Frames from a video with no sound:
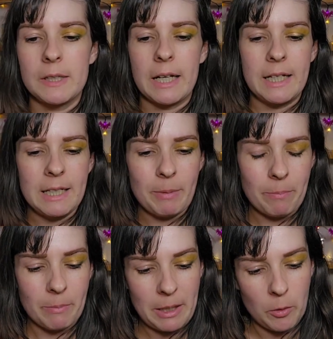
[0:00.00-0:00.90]
I was like, I need
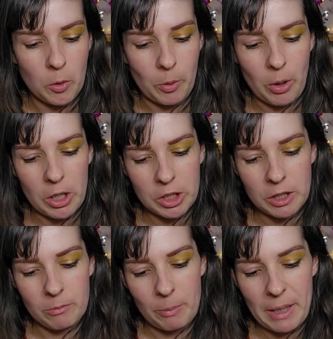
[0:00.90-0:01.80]
my inner corner
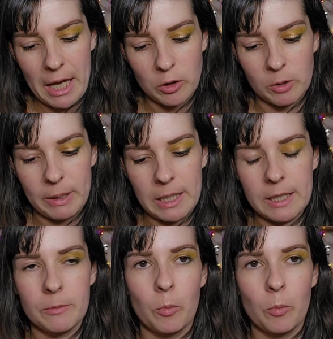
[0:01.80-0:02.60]
brush. A BH Cosmetics